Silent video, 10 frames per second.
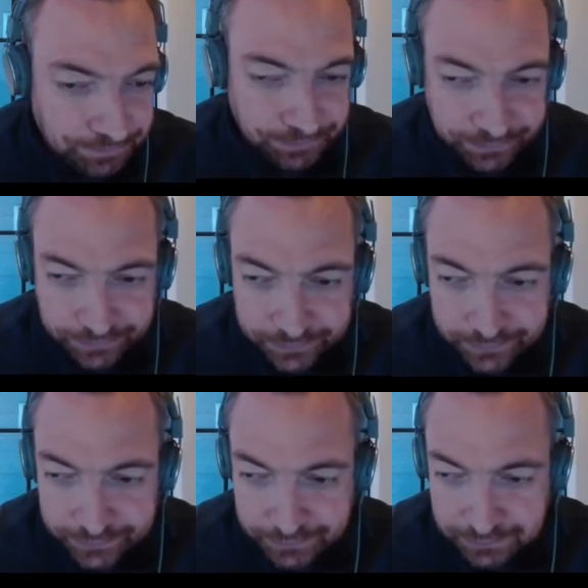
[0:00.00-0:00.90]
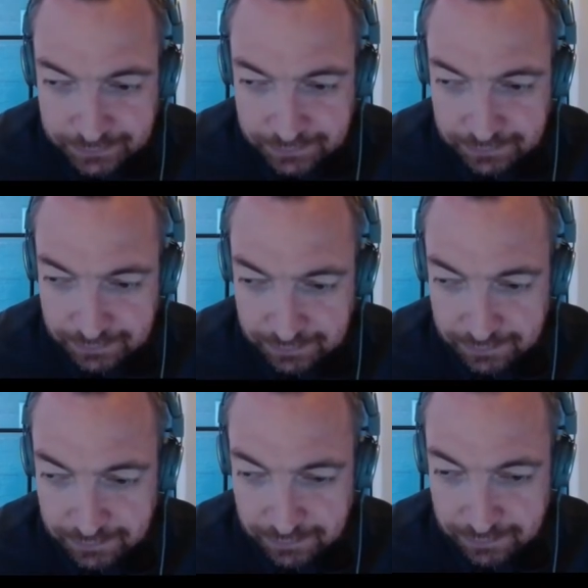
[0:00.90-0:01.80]

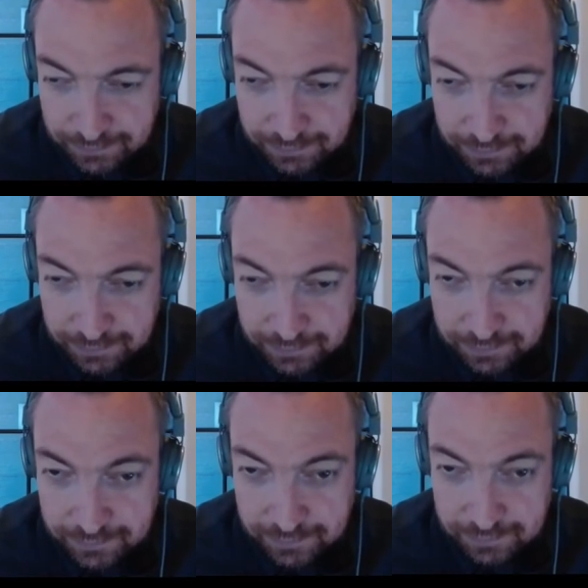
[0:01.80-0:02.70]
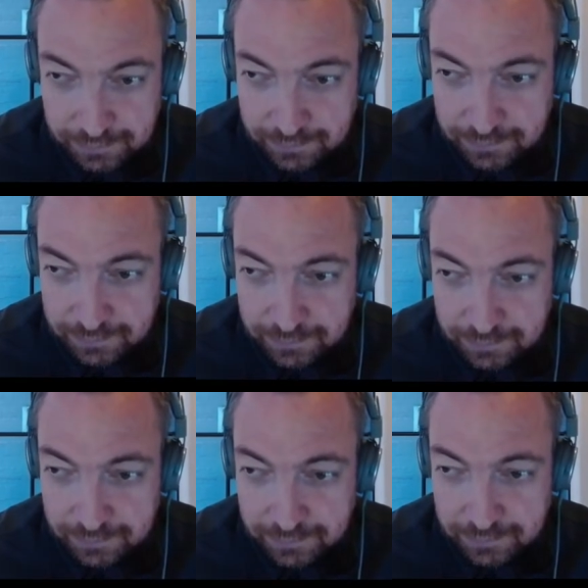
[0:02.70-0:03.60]
[no speech]